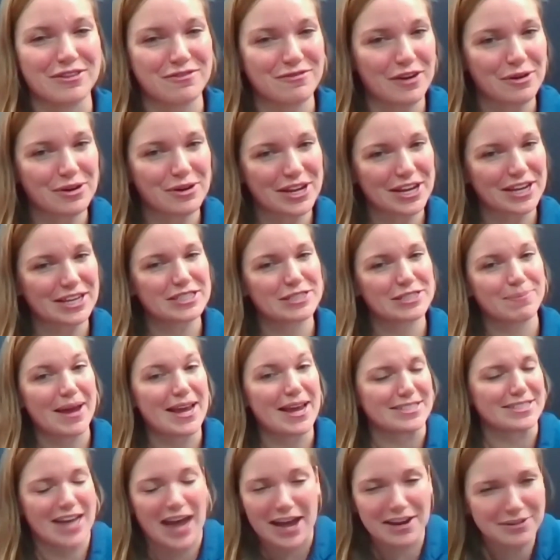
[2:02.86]
The voting in
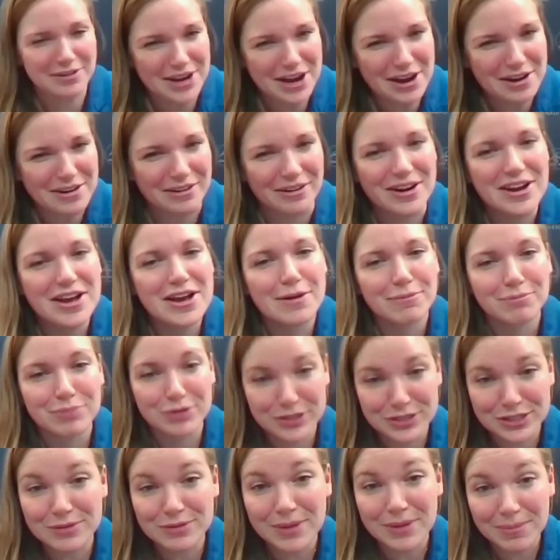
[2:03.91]
space. I don't know.
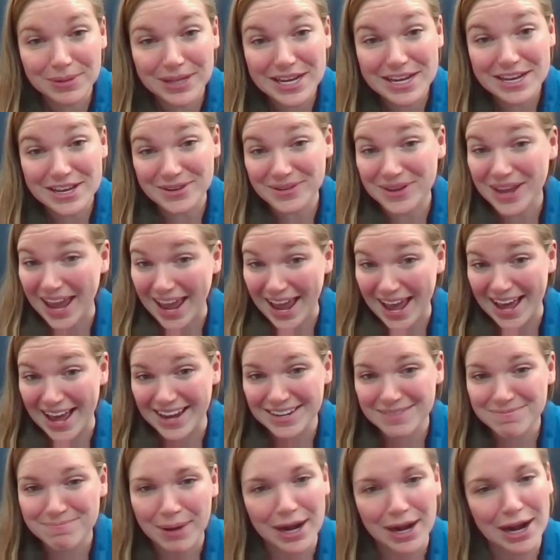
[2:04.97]
Presumably you
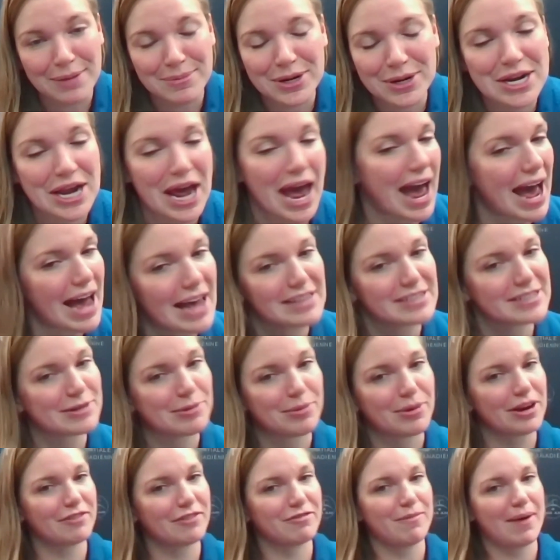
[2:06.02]
can, but I'm going to ask
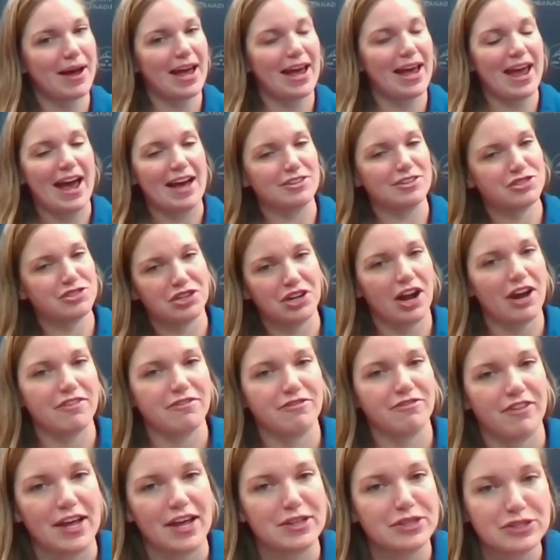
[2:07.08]
one of my astronaut
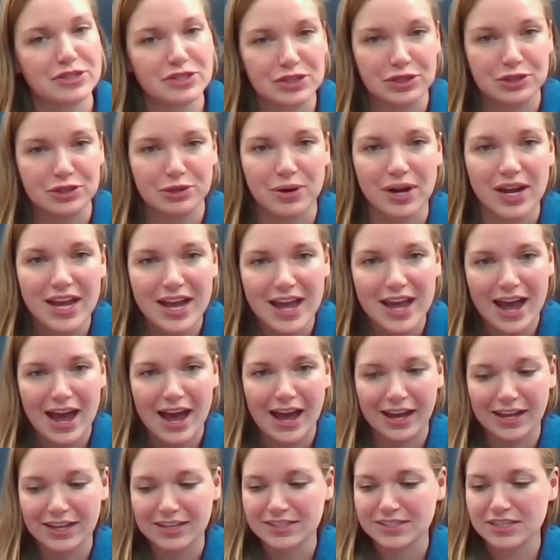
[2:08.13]
friends who
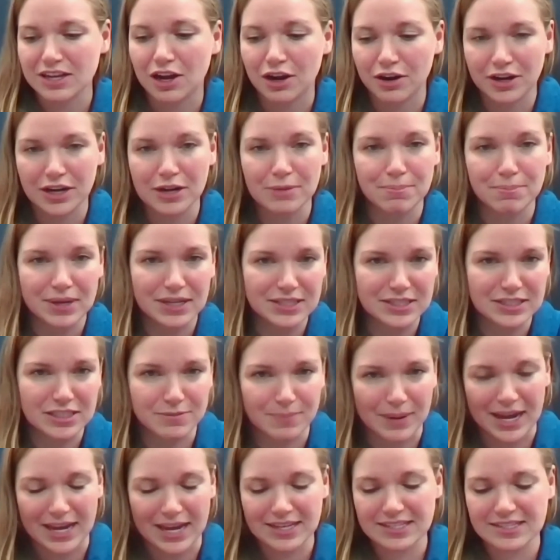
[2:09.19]
has already been to
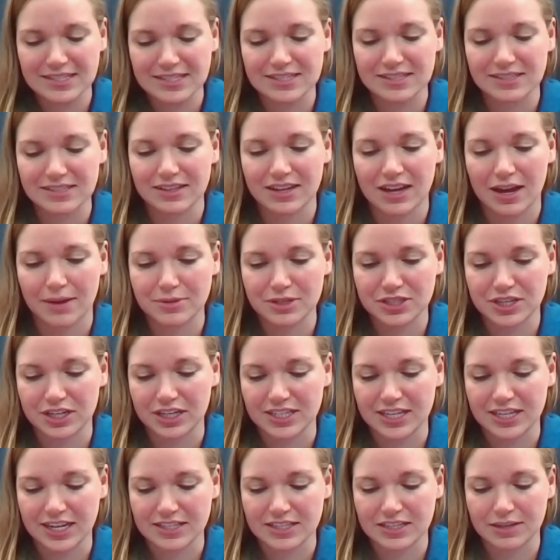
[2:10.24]
space. I'm just going
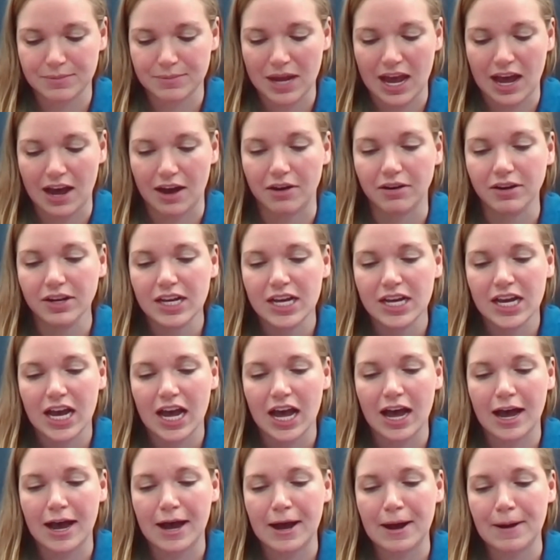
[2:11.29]
to text him now.
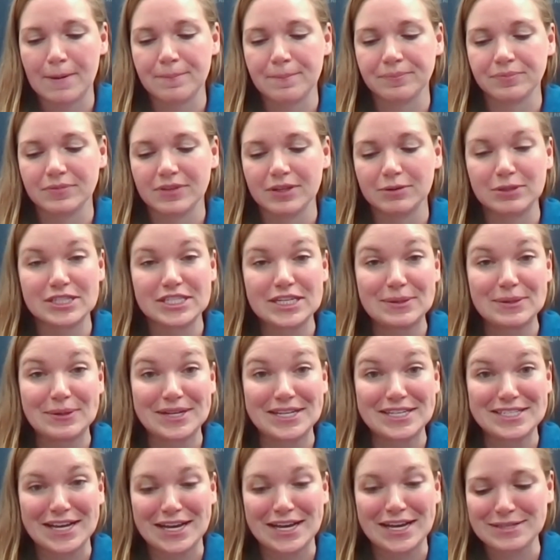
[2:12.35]
Um, we'll see what
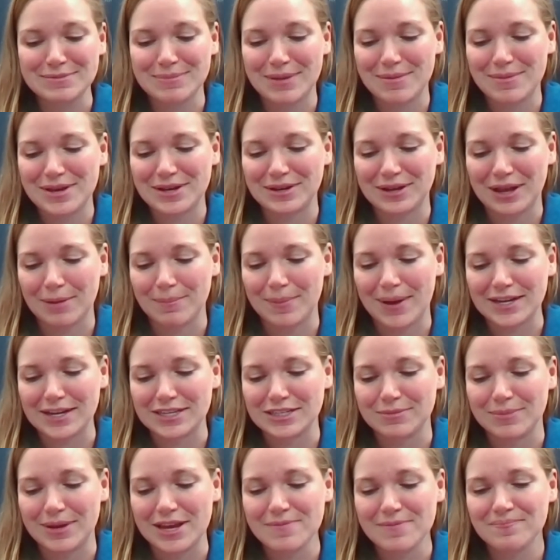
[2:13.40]
he says. Maybe he'll get back
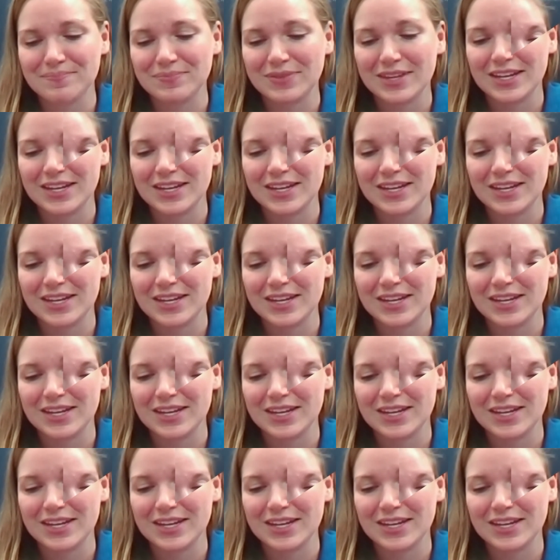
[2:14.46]
to me.